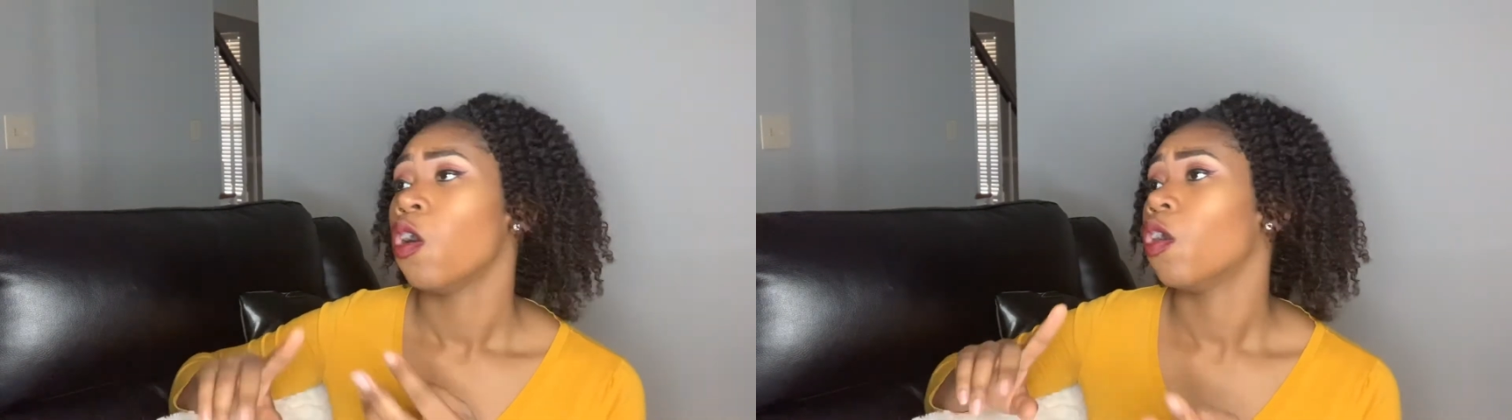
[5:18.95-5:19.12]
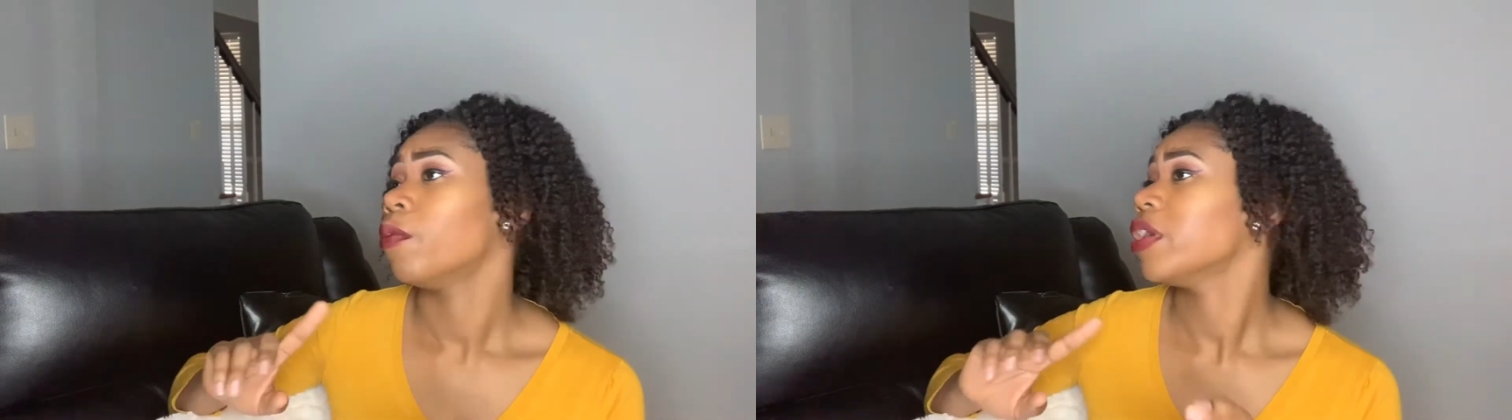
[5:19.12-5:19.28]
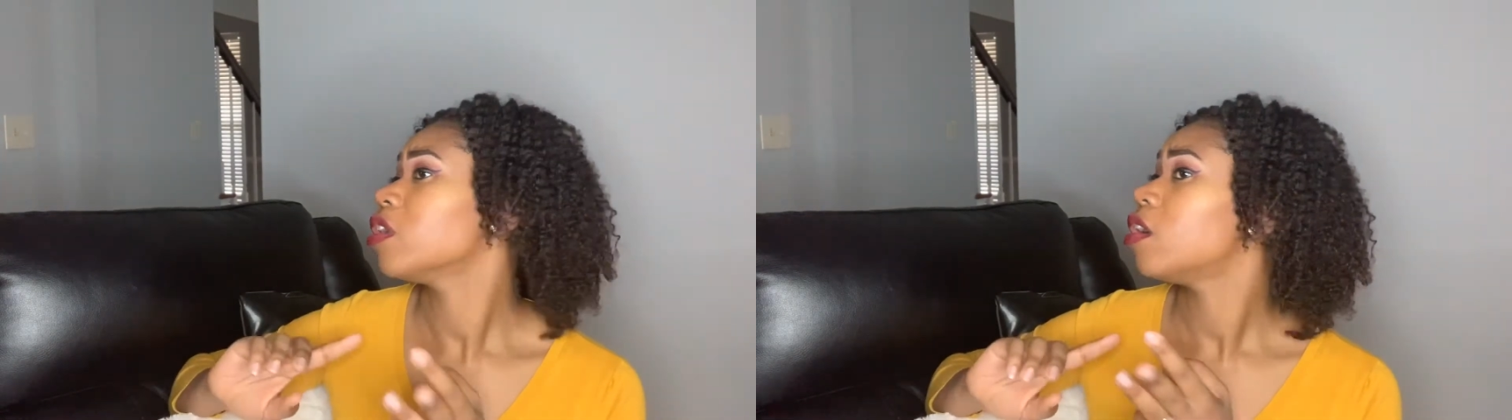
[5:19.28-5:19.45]

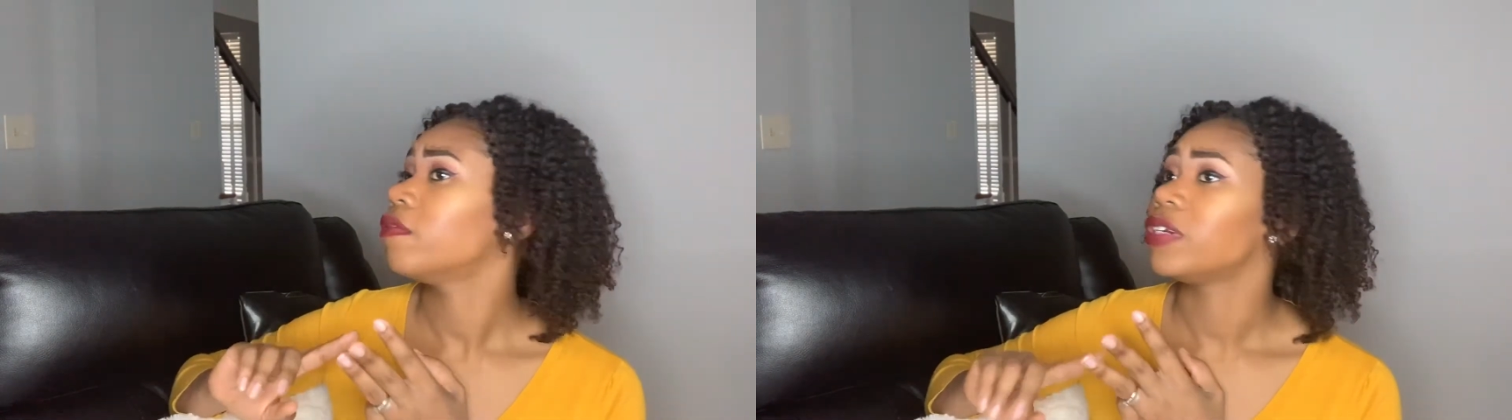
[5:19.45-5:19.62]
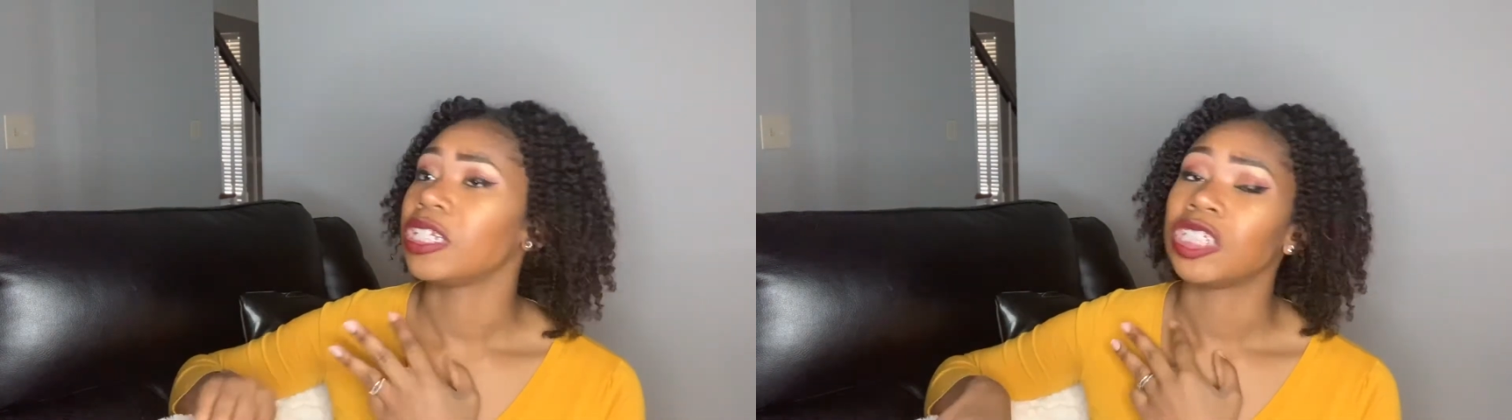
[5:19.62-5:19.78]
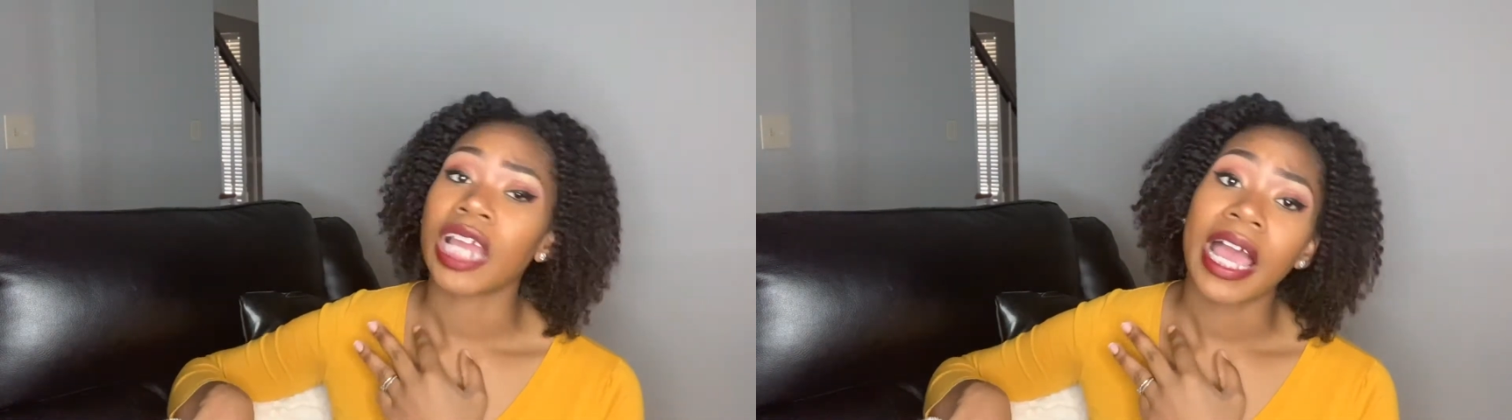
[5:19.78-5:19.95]
or we can go over
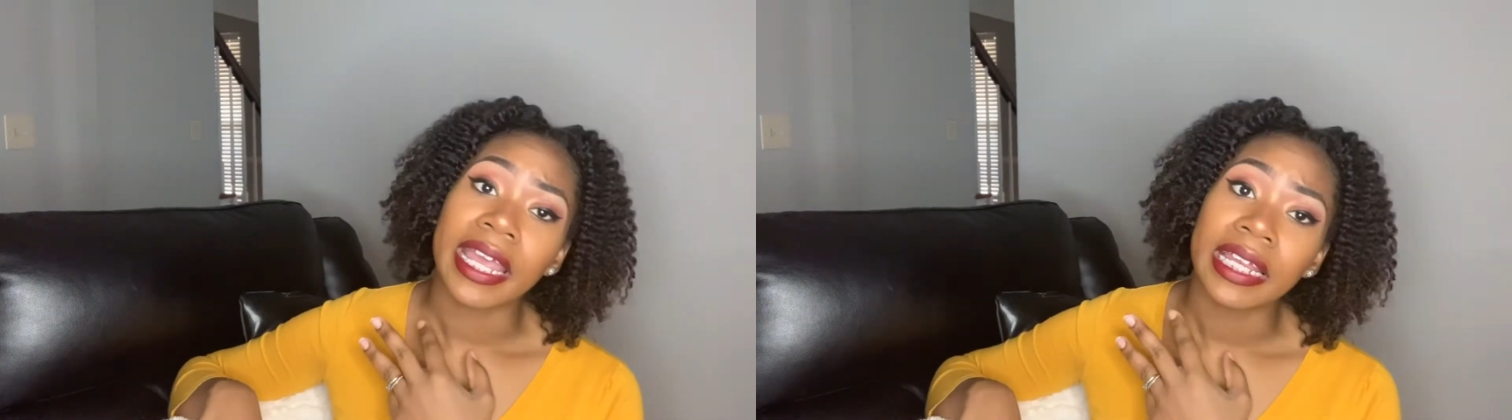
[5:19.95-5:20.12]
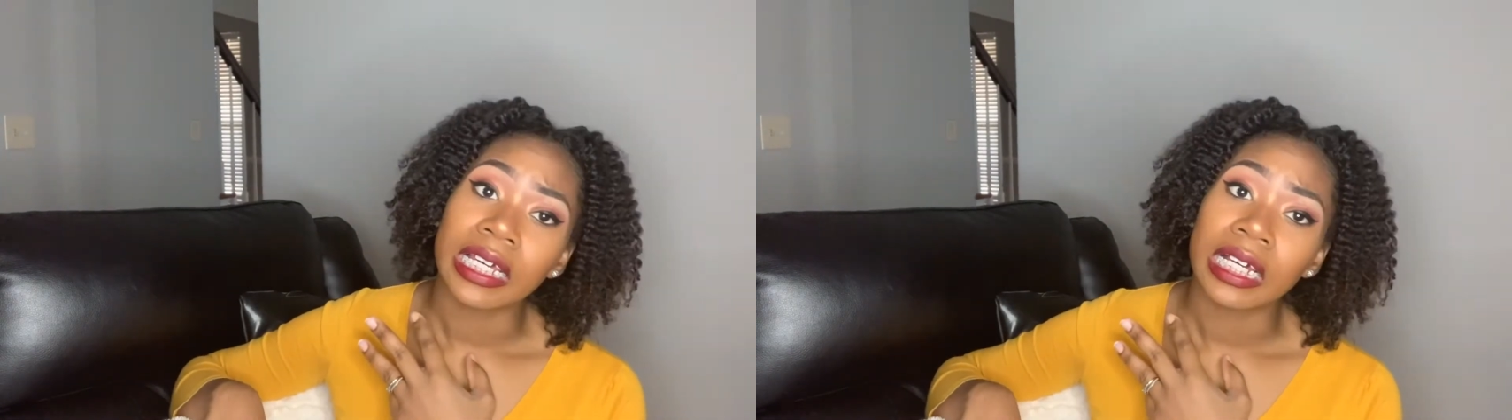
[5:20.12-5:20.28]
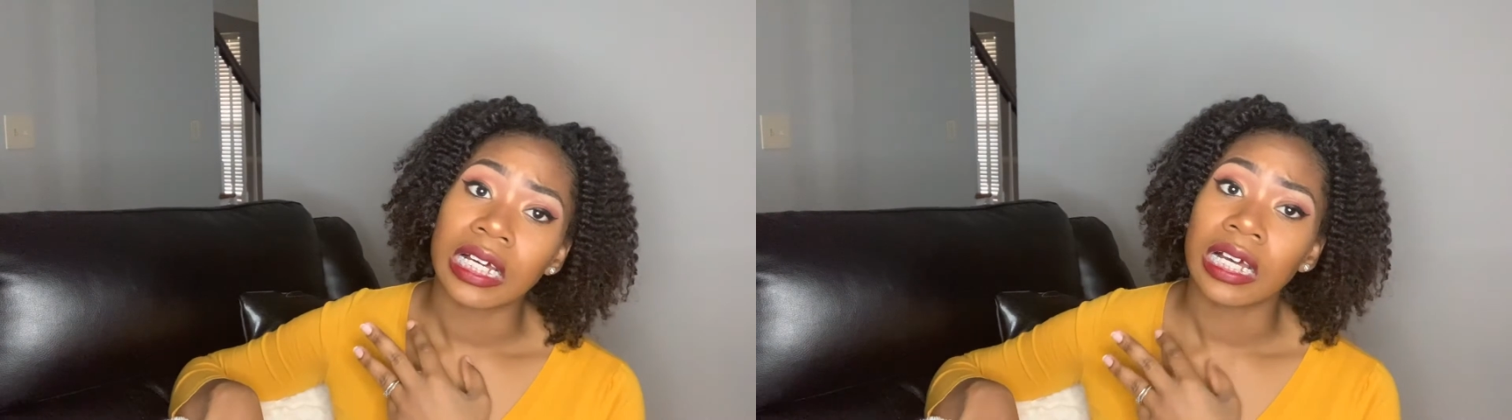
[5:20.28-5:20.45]
to
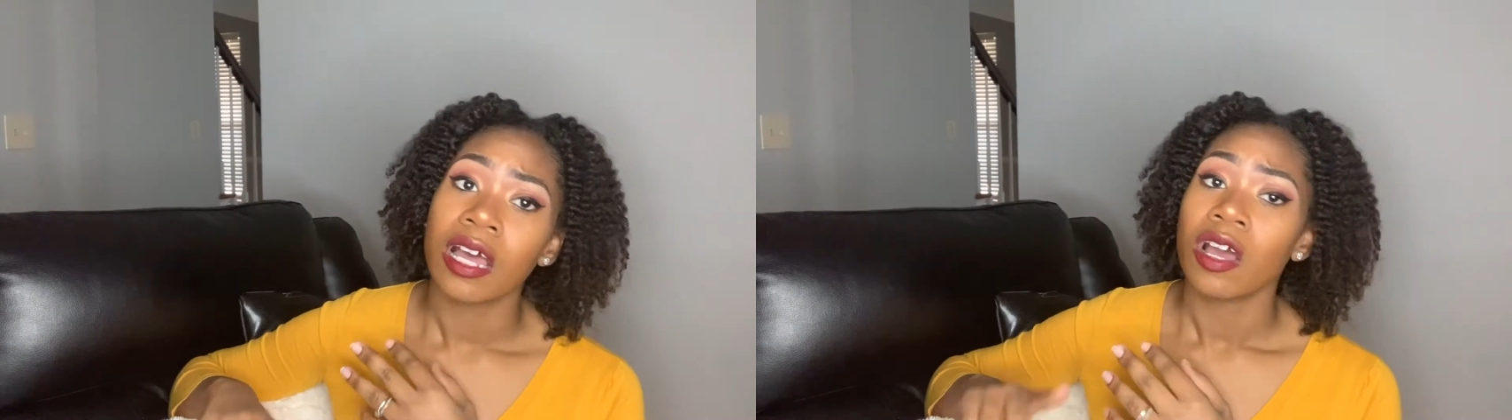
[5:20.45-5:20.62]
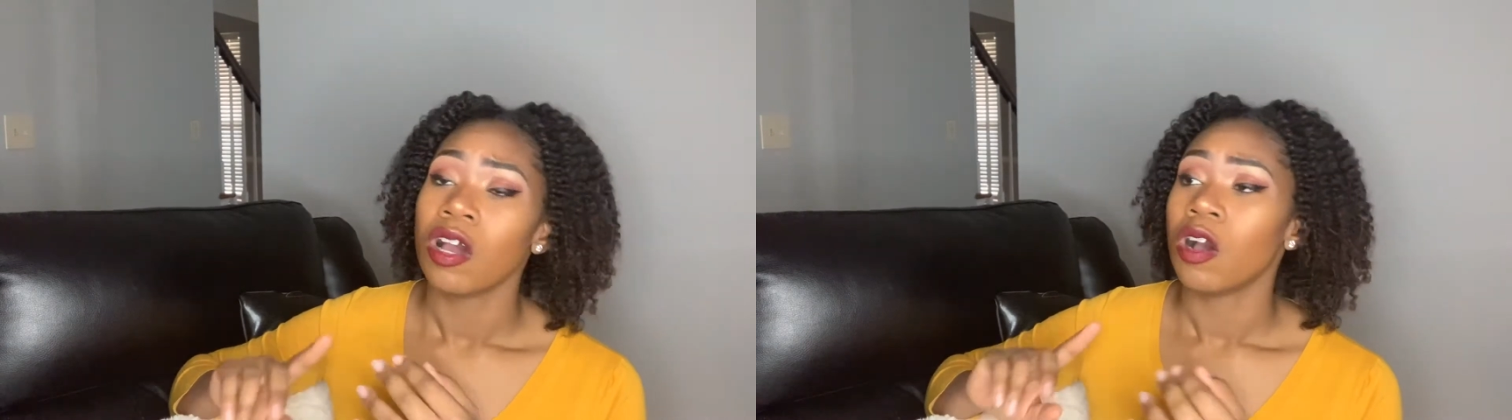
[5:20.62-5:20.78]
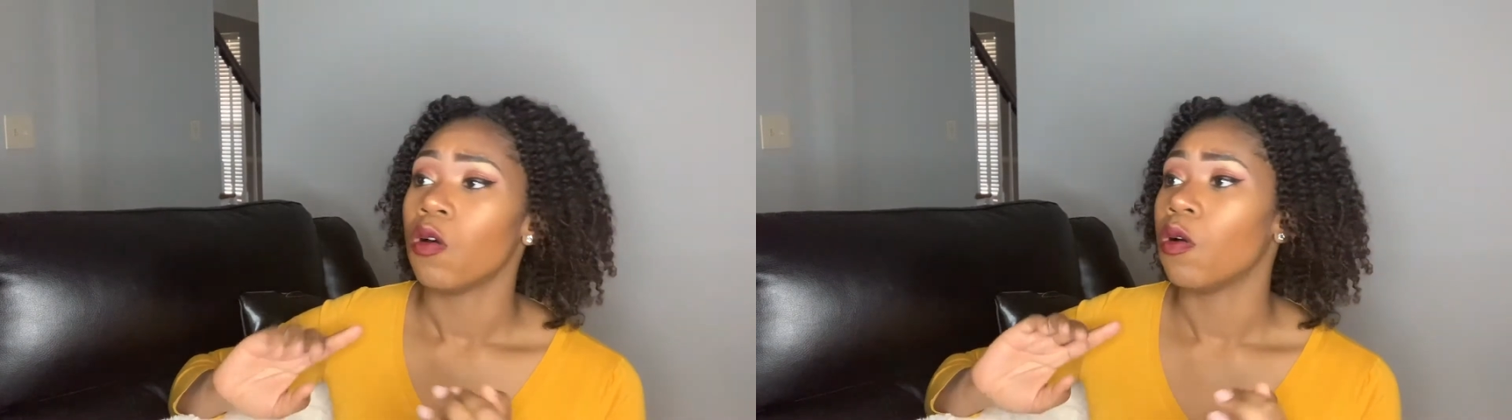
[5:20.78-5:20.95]
China
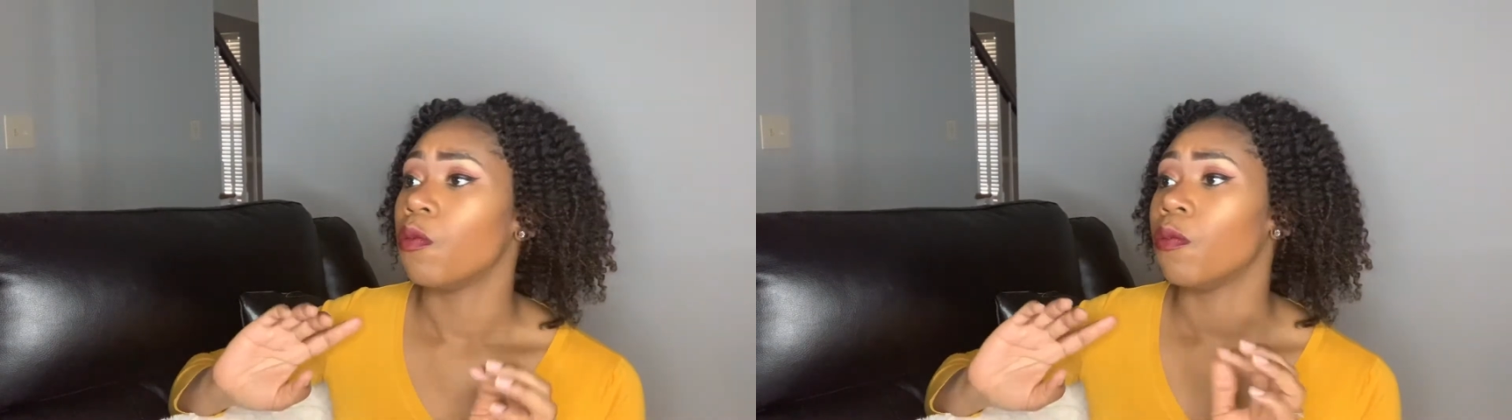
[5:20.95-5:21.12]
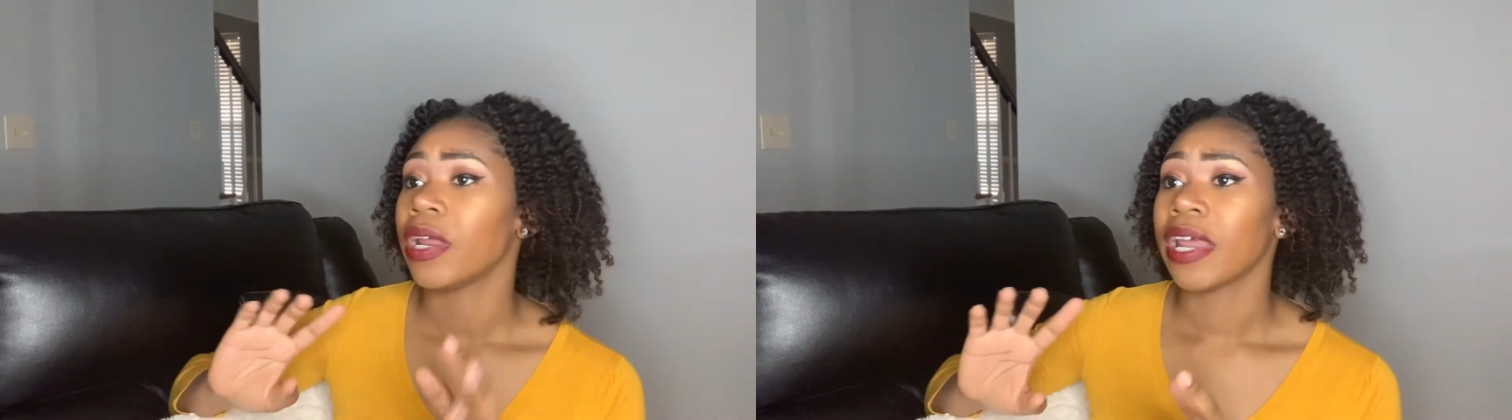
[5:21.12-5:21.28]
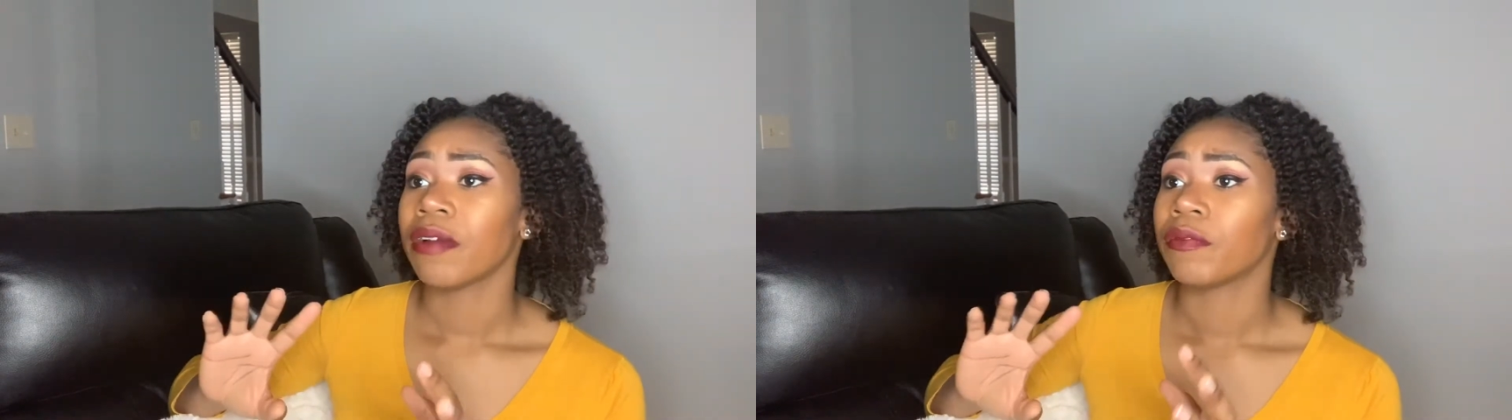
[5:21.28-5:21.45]
or
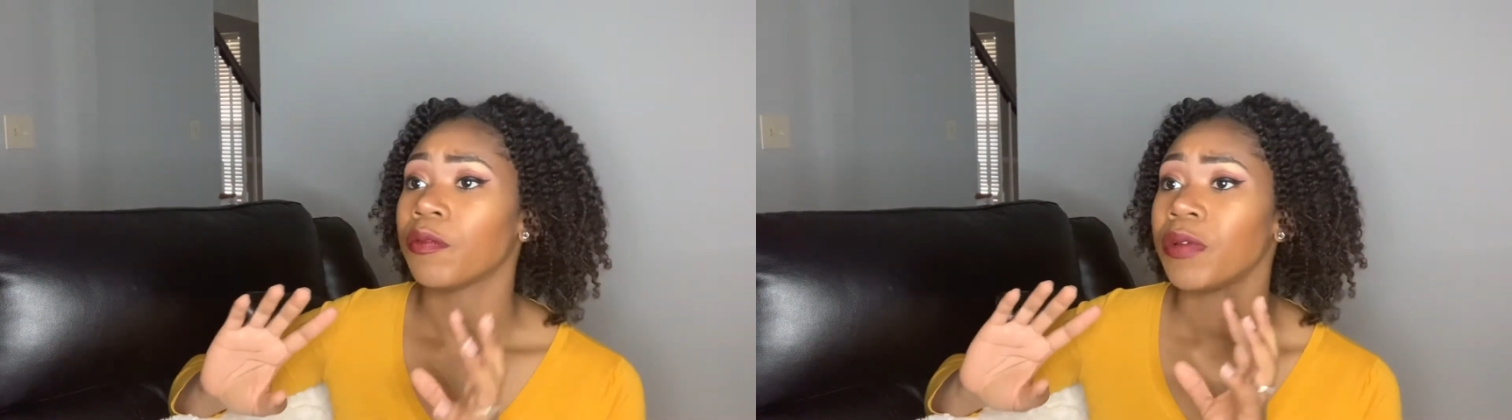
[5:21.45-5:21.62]
whatever.